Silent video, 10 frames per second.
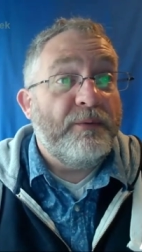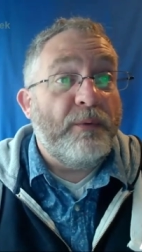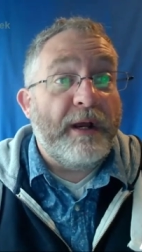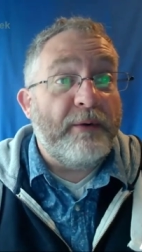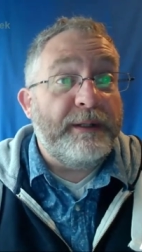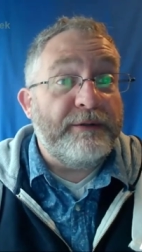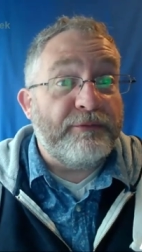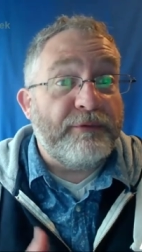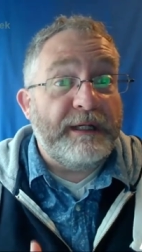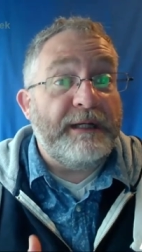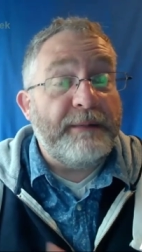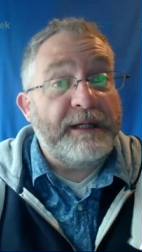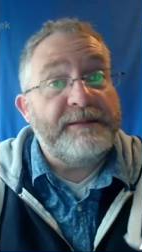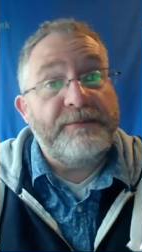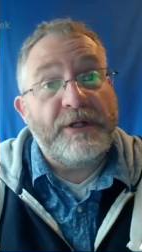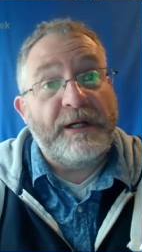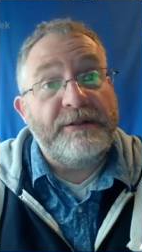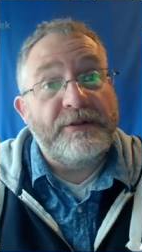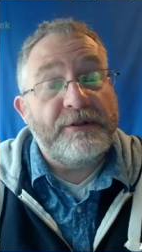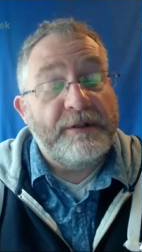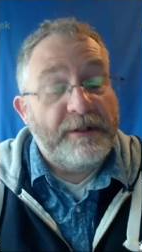where we can really make some change.